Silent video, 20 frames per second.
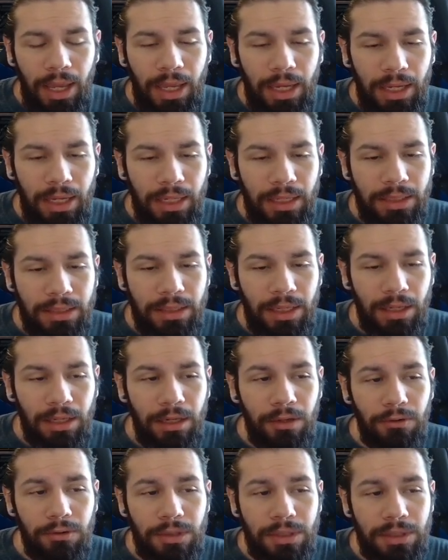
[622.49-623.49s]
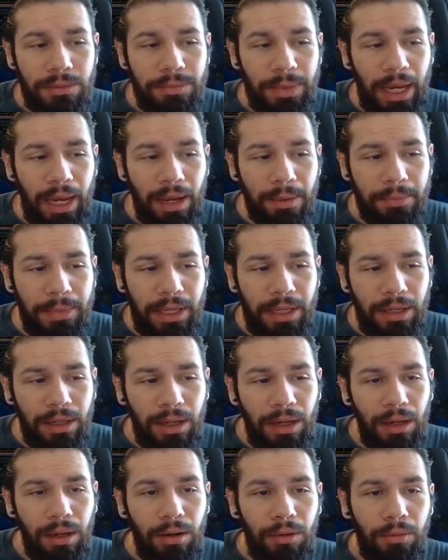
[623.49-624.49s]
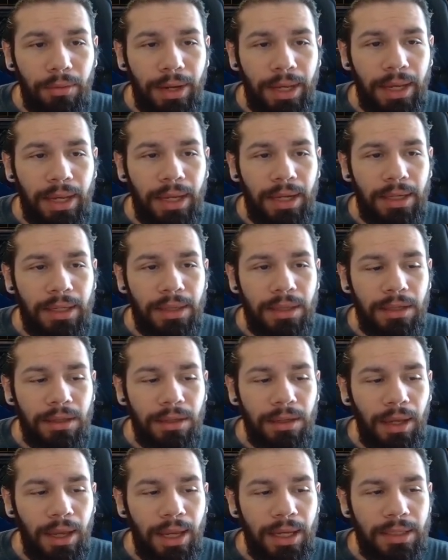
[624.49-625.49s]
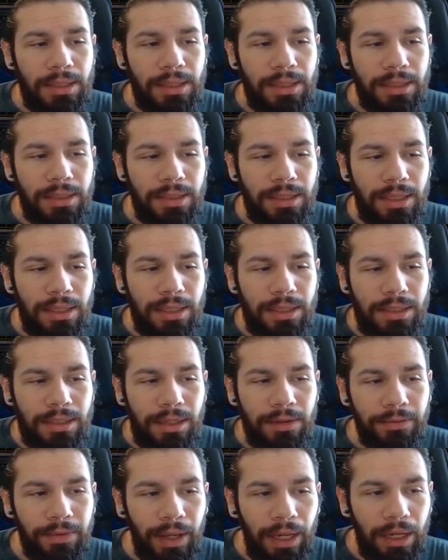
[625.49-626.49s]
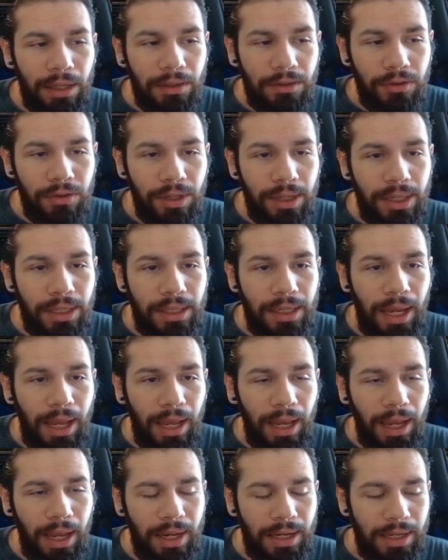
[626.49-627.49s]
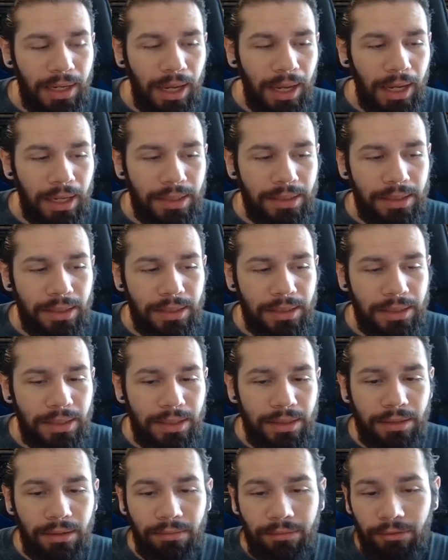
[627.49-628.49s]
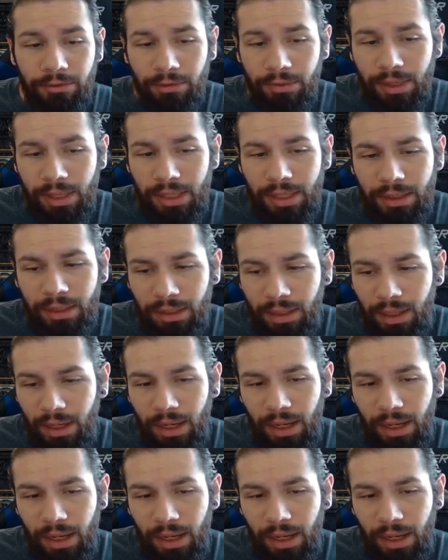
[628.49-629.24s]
is you spam it with essences of hatred and essences of greed